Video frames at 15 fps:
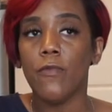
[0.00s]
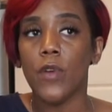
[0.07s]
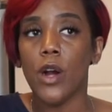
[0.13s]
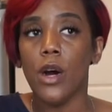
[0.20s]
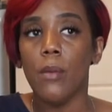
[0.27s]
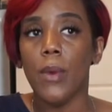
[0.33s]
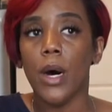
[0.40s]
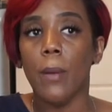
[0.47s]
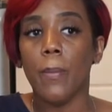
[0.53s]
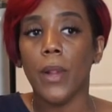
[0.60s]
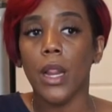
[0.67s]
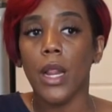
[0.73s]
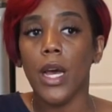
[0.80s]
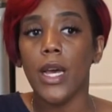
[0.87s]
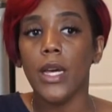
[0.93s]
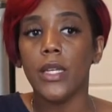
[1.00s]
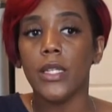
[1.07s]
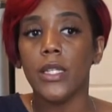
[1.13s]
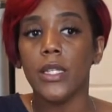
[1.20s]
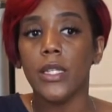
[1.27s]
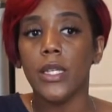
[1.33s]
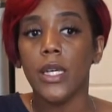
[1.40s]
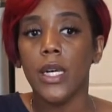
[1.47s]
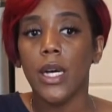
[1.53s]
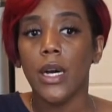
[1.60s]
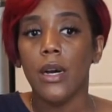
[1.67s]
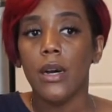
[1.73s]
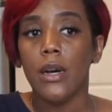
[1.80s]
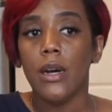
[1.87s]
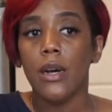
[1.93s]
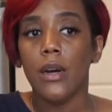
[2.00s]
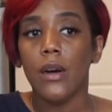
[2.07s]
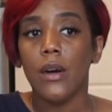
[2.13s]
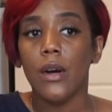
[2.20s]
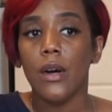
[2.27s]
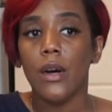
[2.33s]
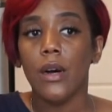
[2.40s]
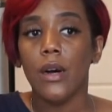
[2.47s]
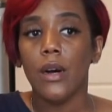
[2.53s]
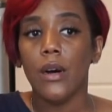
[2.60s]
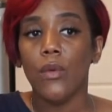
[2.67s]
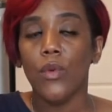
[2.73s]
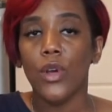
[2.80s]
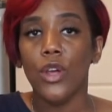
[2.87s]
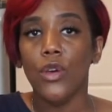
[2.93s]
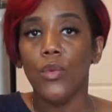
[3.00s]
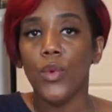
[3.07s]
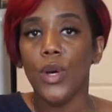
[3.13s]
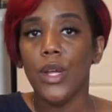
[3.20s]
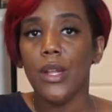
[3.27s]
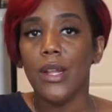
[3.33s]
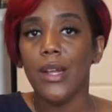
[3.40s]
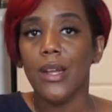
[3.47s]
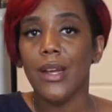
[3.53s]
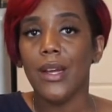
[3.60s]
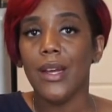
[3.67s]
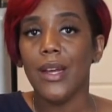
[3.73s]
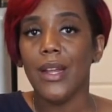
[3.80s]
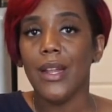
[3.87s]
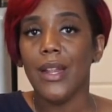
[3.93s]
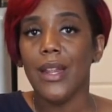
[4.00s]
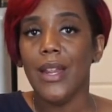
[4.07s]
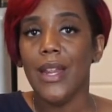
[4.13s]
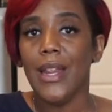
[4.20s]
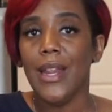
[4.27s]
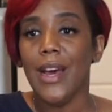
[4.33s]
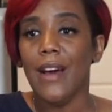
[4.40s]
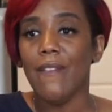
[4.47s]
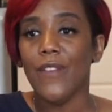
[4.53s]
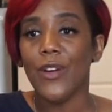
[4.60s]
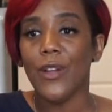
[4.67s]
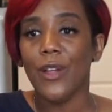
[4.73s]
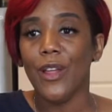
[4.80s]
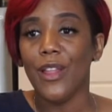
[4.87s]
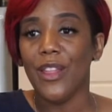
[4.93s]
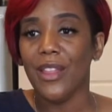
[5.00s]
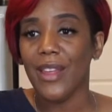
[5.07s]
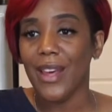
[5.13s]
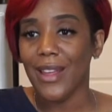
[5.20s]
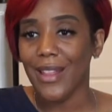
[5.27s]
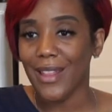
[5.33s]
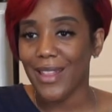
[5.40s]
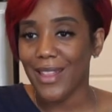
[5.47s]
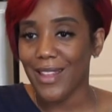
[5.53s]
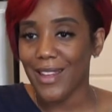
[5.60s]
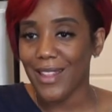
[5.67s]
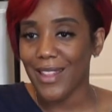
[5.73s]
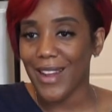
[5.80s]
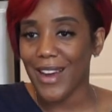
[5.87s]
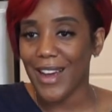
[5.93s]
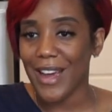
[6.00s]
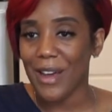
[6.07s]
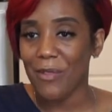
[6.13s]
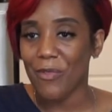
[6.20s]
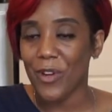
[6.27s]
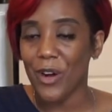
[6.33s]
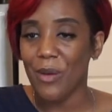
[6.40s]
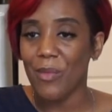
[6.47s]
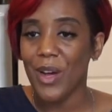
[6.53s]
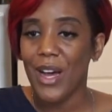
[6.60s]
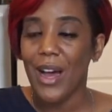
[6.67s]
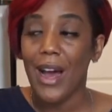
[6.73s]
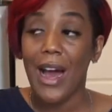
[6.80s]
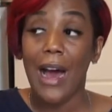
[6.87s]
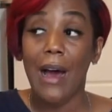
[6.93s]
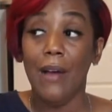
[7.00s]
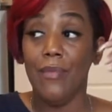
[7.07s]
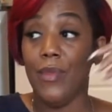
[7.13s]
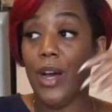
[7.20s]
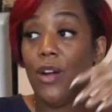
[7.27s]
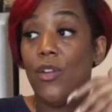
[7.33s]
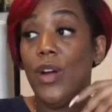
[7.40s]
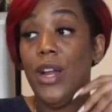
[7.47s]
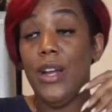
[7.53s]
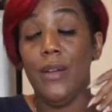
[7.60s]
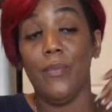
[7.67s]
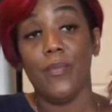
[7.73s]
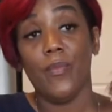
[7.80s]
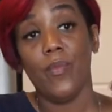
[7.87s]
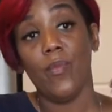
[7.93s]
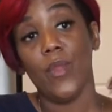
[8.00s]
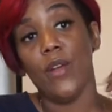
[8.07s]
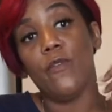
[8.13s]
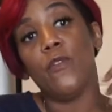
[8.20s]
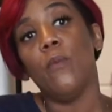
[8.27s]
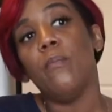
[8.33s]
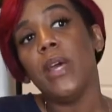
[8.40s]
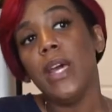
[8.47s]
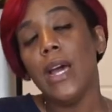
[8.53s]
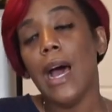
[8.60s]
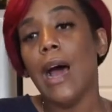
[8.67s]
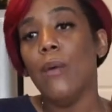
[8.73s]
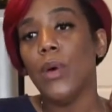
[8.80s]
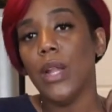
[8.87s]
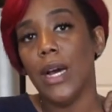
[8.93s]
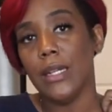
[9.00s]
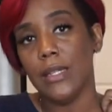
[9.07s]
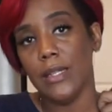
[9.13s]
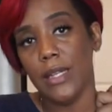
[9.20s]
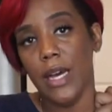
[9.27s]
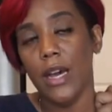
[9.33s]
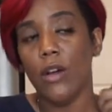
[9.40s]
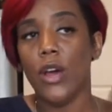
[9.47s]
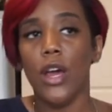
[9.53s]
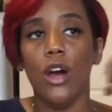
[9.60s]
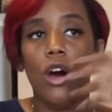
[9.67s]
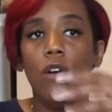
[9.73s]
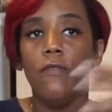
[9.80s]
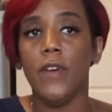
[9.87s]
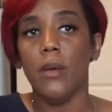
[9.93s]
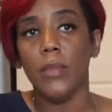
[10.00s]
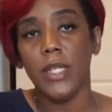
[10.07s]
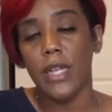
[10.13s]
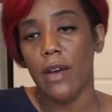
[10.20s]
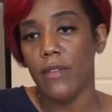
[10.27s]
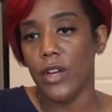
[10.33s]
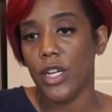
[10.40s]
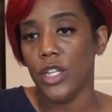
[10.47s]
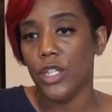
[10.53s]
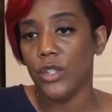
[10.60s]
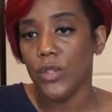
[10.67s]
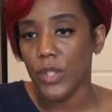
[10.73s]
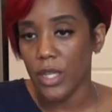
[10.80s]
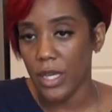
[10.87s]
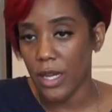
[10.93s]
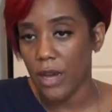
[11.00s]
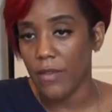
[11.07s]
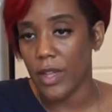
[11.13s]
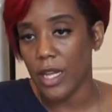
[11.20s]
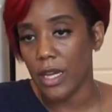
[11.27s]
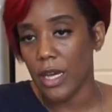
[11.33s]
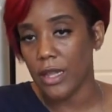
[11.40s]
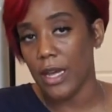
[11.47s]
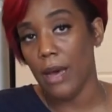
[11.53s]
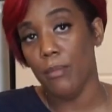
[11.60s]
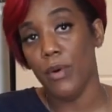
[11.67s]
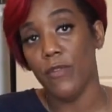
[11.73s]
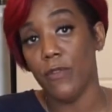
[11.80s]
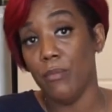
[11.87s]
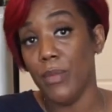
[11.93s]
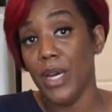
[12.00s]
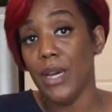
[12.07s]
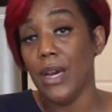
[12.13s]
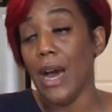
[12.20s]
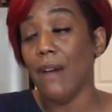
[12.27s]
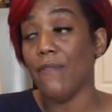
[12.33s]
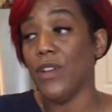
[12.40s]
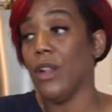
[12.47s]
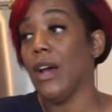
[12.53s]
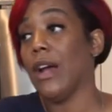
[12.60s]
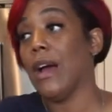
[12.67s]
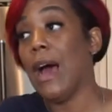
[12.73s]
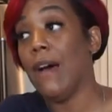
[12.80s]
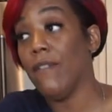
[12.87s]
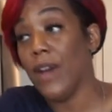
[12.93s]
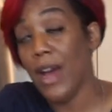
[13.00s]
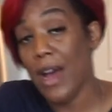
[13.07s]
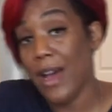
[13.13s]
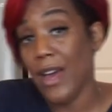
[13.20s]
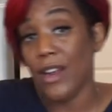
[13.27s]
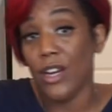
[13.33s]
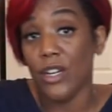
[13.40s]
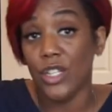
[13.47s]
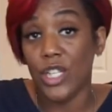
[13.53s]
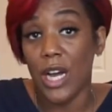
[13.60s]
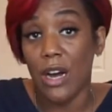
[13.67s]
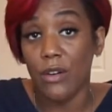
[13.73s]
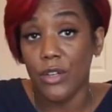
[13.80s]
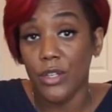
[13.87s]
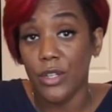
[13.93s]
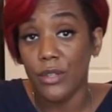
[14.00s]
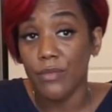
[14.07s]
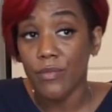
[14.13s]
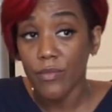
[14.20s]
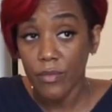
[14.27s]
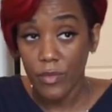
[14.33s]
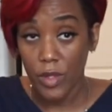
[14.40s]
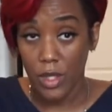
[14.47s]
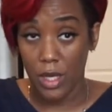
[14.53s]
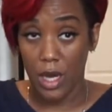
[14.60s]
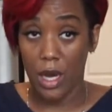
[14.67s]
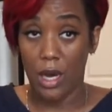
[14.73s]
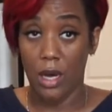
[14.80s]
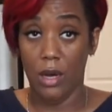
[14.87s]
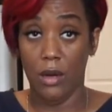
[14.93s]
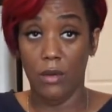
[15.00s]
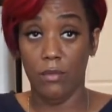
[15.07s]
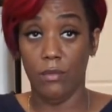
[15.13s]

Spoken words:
from a place where you would never think that I came from. Now granted, for me, I would like to say, okay, all families have their issues and everything like that. But for me, I feel like I had a good childhood. I